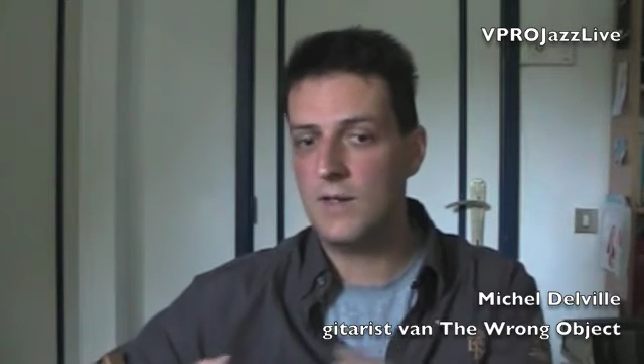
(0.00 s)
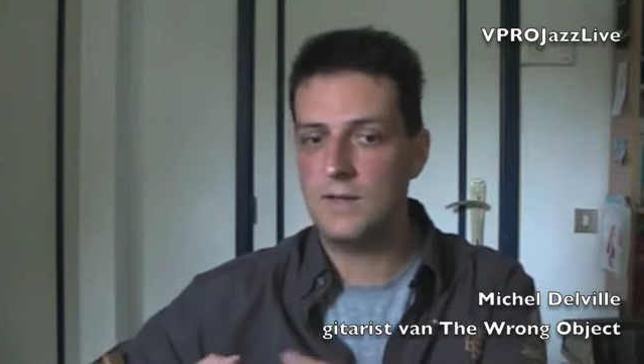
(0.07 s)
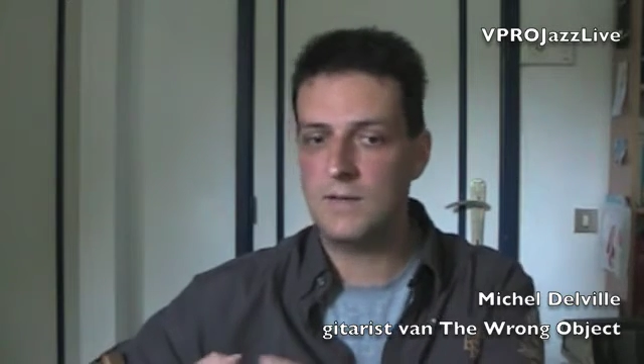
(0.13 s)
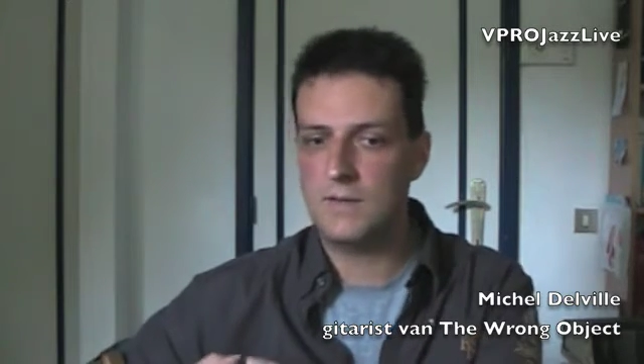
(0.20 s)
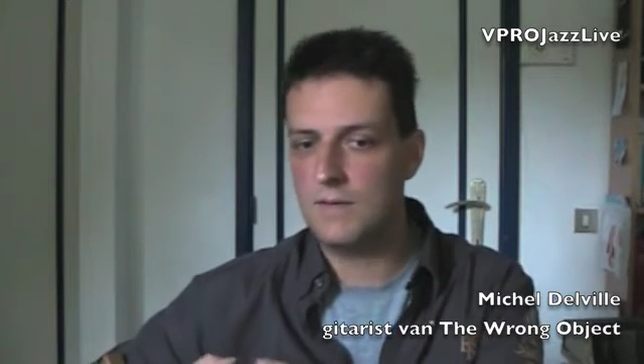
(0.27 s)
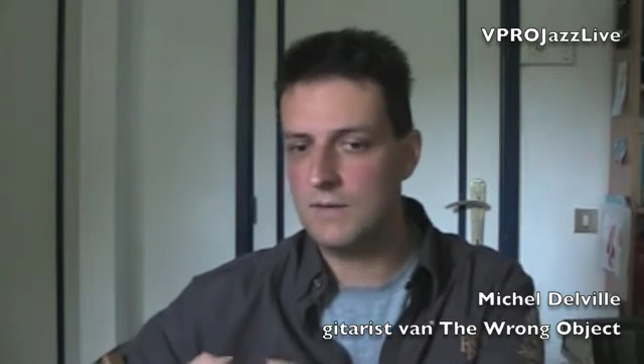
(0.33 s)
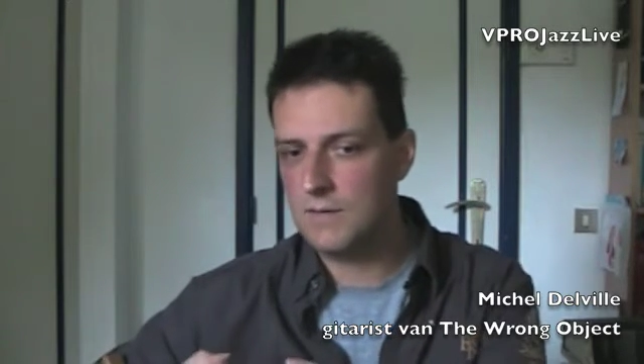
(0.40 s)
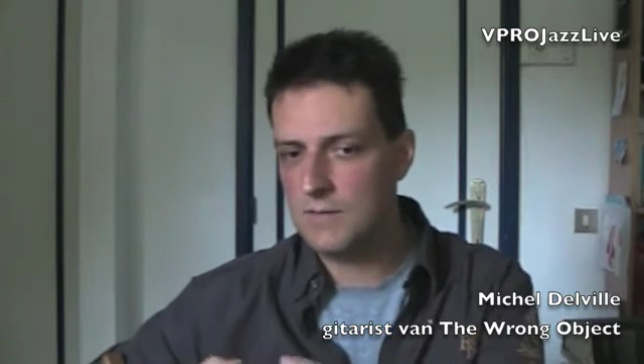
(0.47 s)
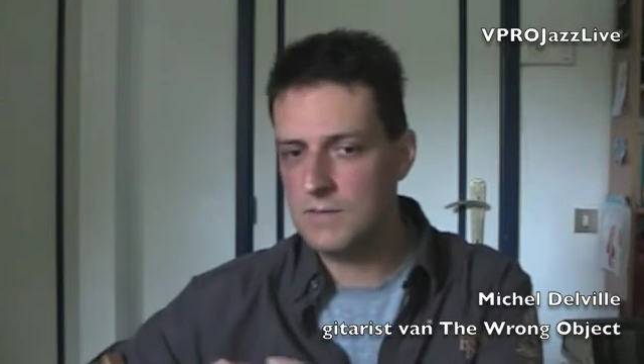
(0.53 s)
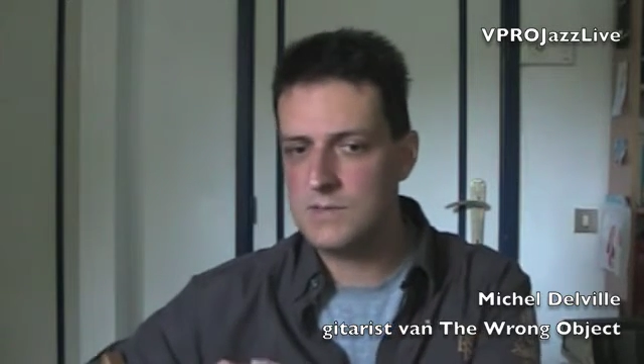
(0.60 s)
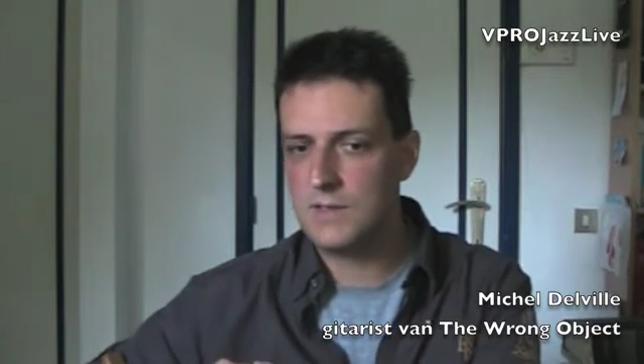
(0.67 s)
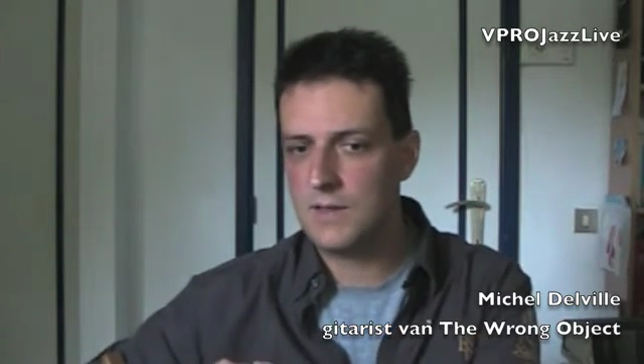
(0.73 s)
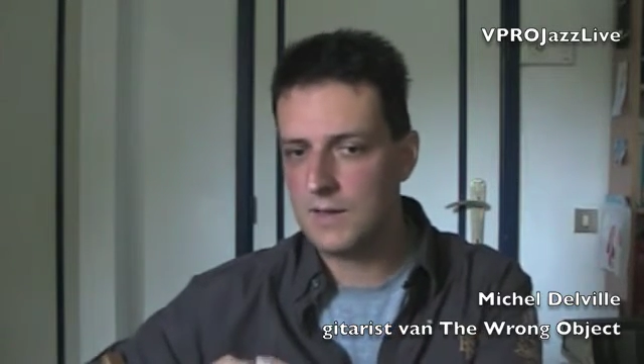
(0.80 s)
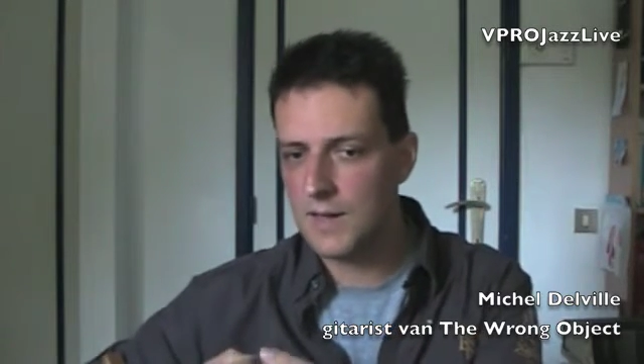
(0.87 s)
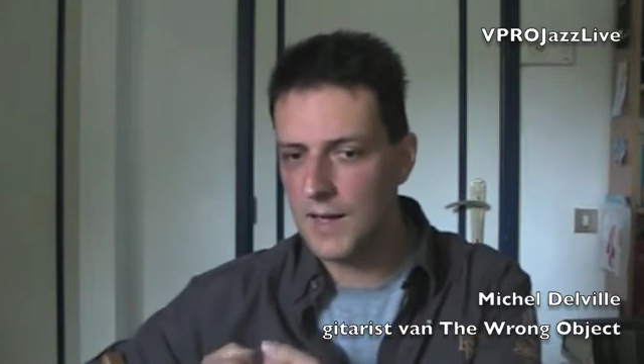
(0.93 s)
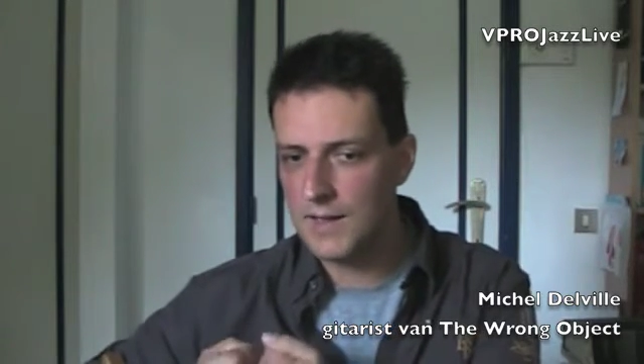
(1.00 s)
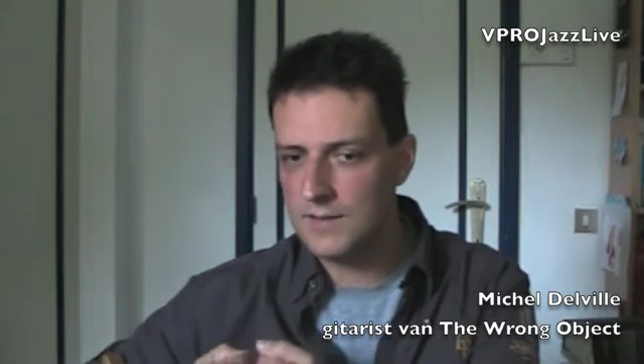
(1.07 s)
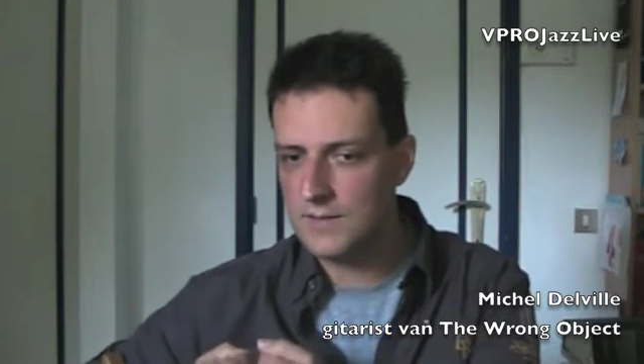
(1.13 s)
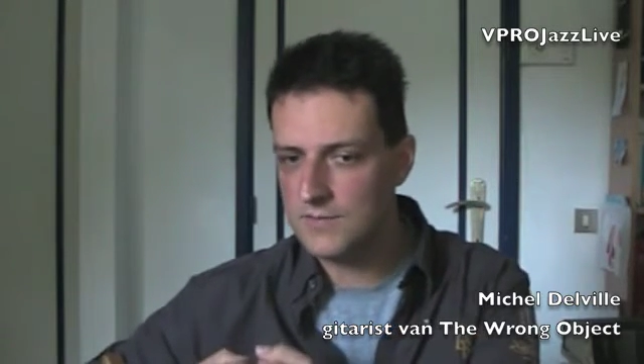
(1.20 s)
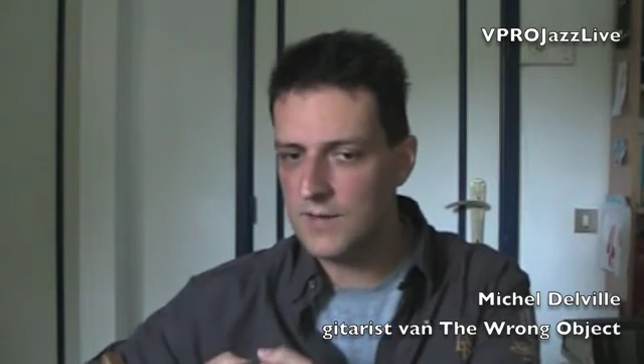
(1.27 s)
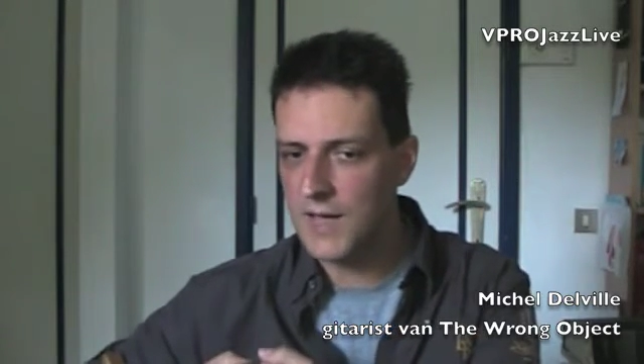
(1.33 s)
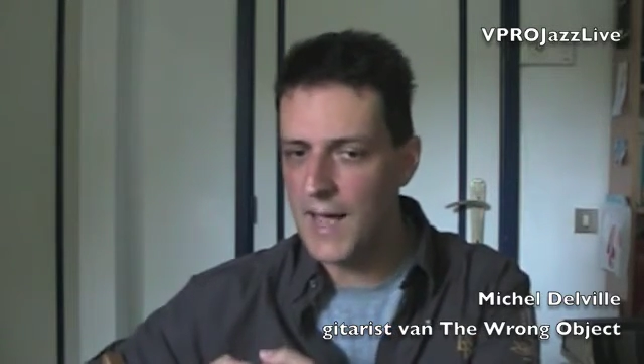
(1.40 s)
and it was a kind
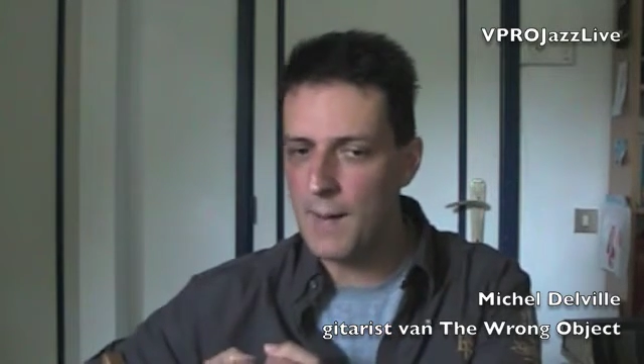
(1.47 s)
of